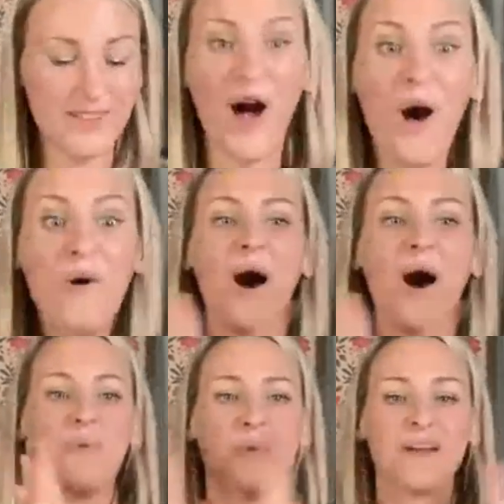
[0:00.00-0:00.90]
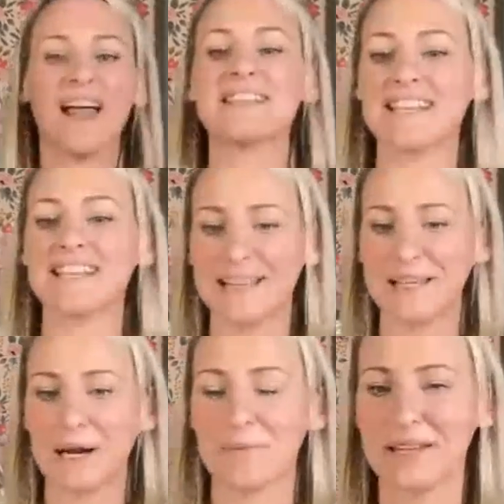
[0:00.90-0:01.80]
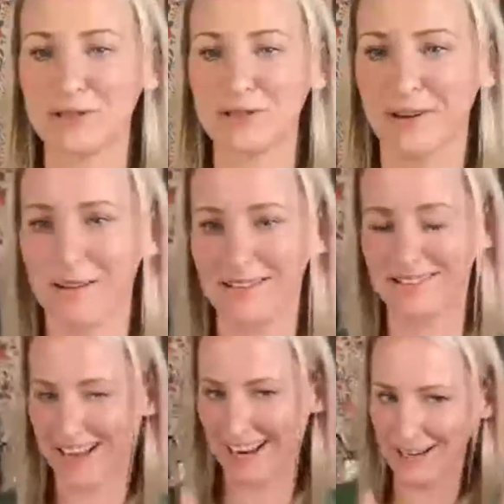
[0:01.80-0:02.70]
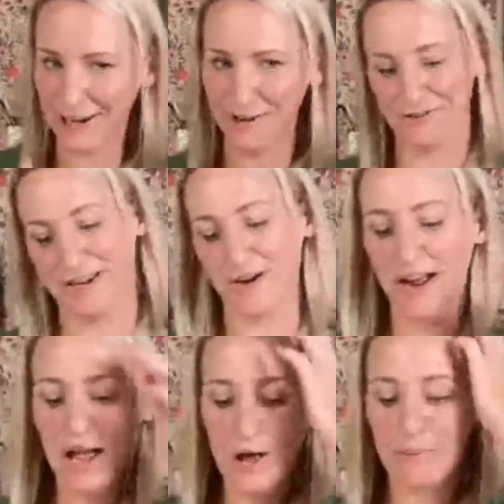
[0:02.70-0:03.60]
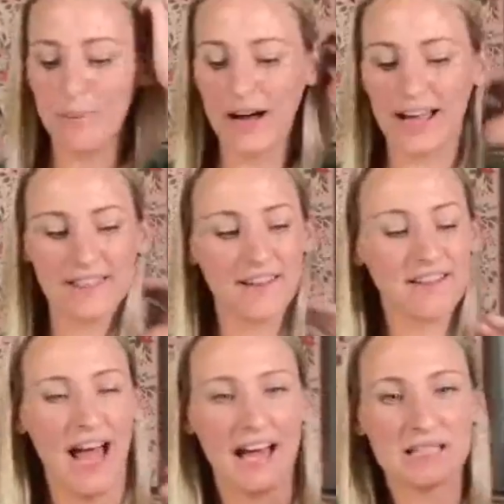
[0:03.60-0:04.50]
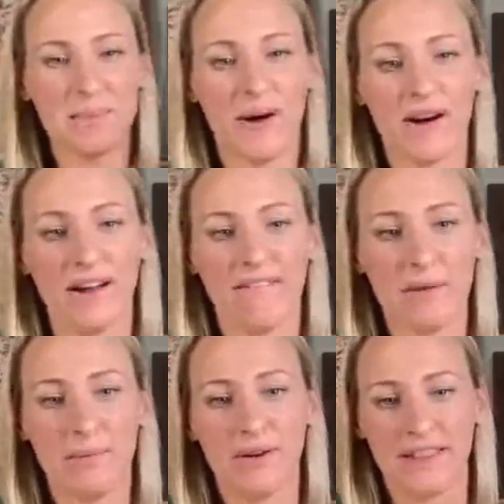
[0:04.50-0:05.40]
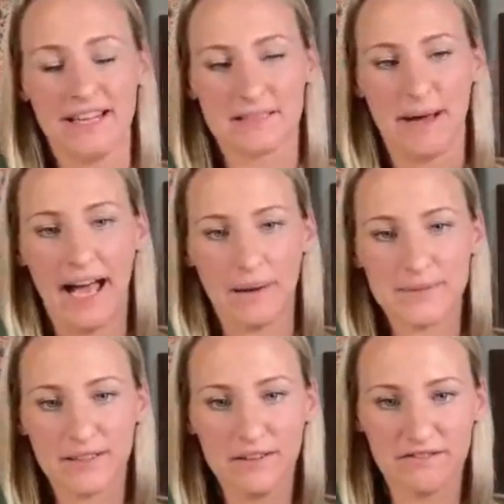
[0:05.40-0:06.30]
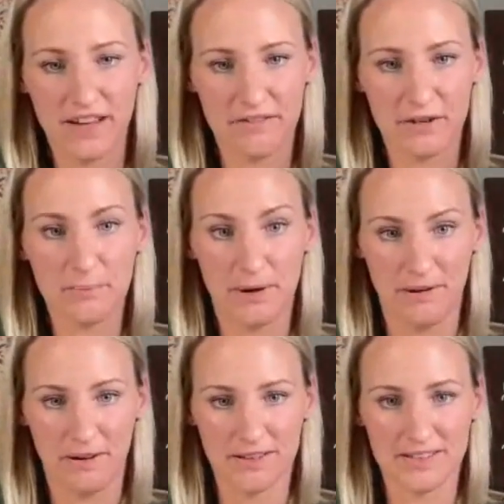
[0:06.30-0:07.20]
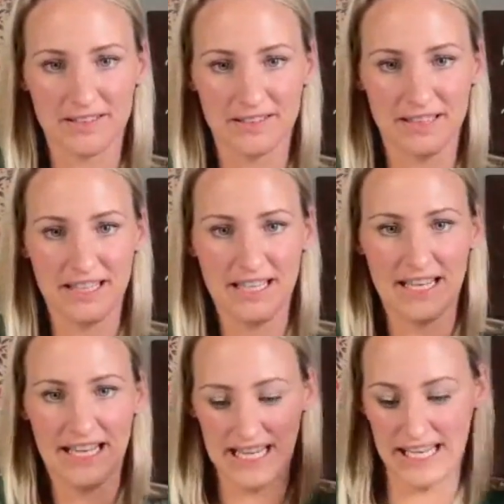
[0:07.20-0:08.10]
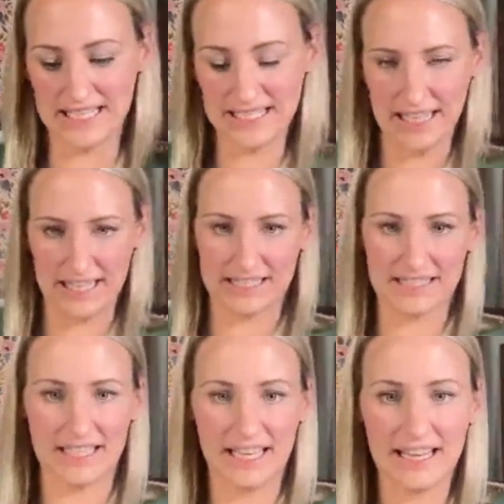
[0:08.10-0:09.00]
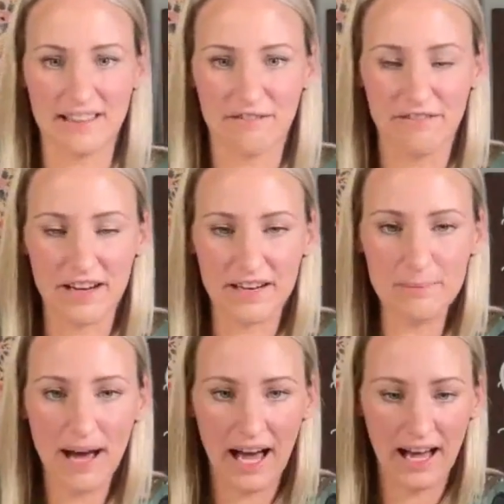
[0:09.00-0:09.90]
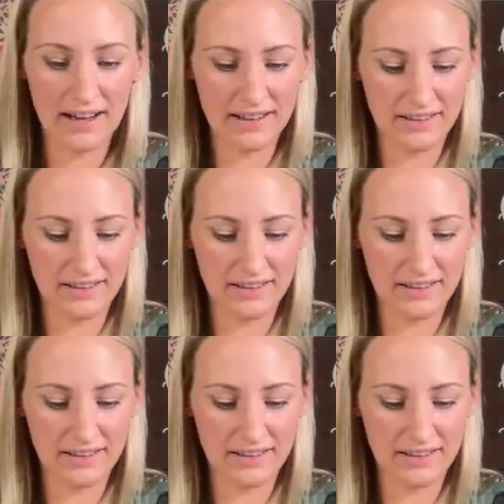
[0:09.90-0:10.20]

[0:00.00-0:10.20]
Oh, one last thing, and then I'm going to let y'all go because I got to get off of here. But the last part of the book that is my absolute favorite part is this. In the very back,